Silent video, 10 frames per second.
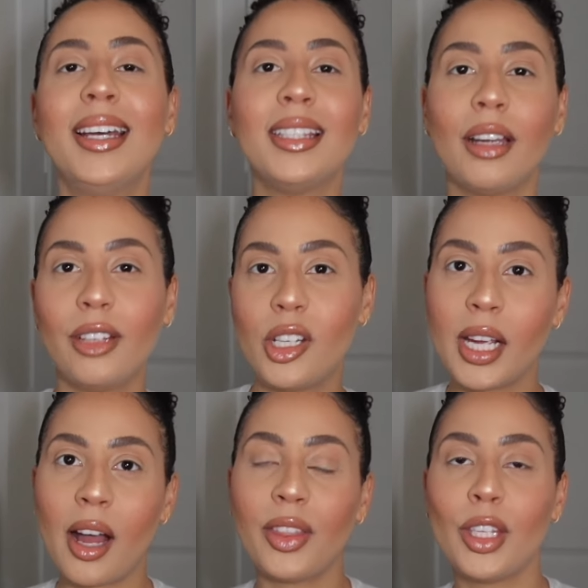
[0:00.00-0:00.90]
Definitely
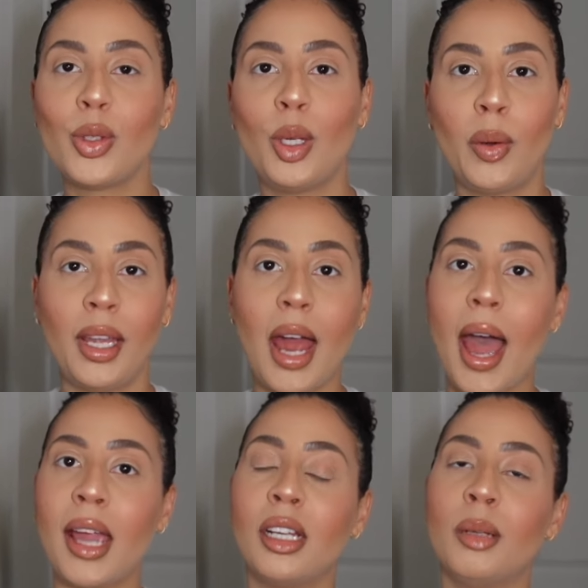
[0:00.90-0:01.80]
check out these new in
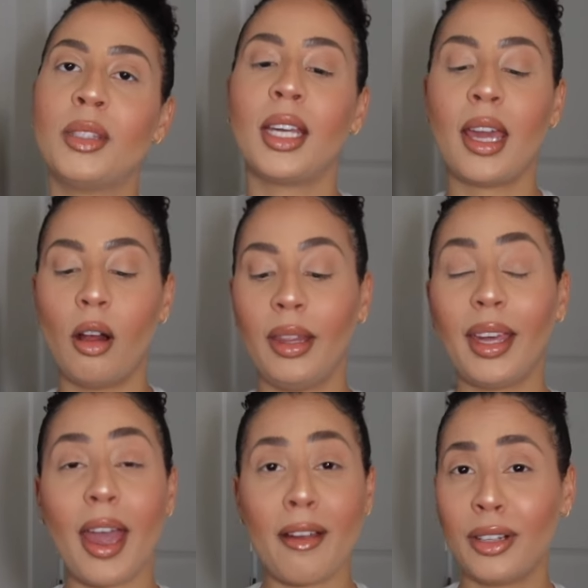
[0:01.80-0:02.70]
items. Again, I'll
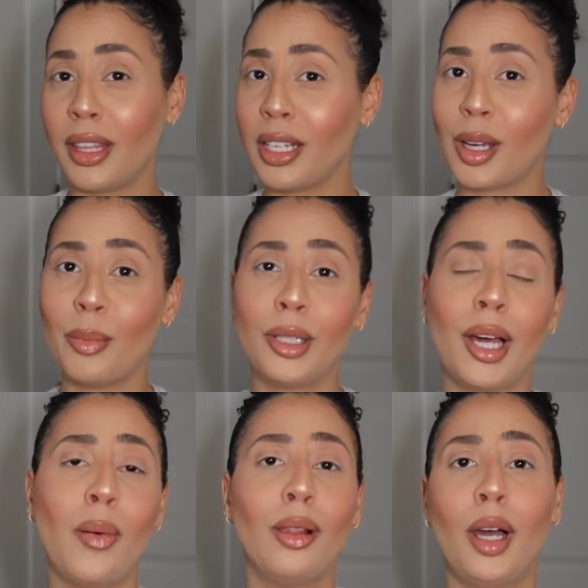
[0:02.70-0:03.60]
link everything down
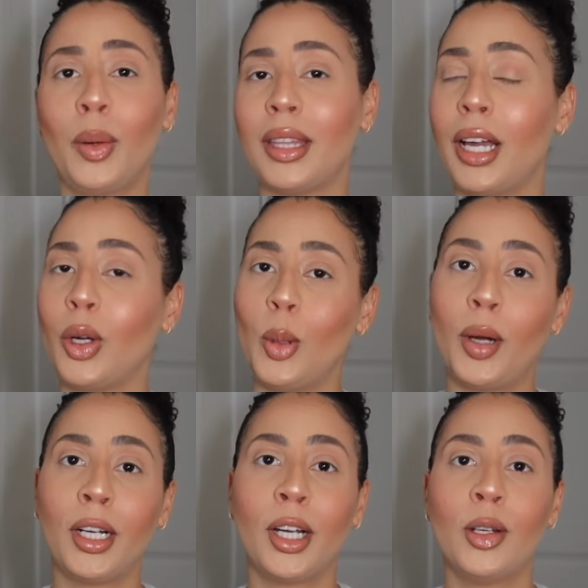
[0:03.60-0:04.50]
below along with that
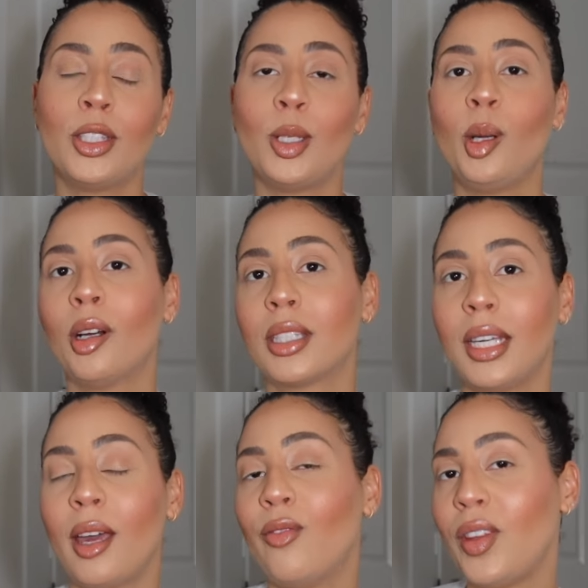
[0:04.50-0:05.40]
coupon code so you girls
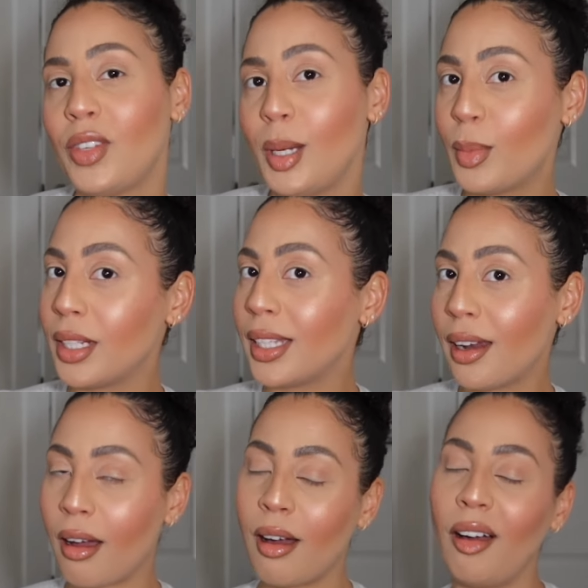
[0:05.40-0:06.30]
can get
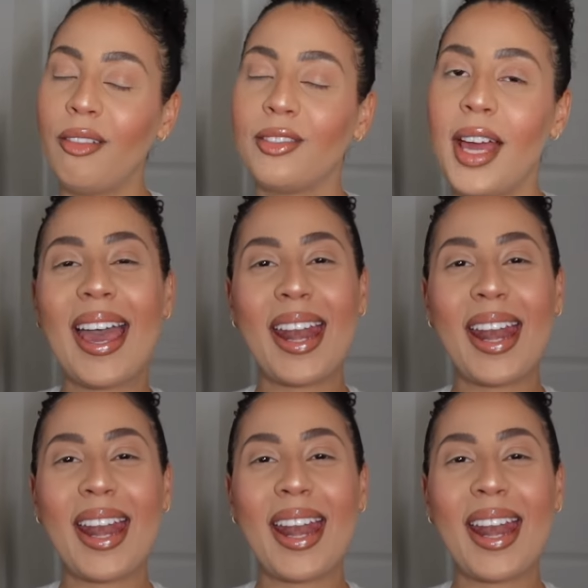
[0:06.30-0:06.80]
15% off.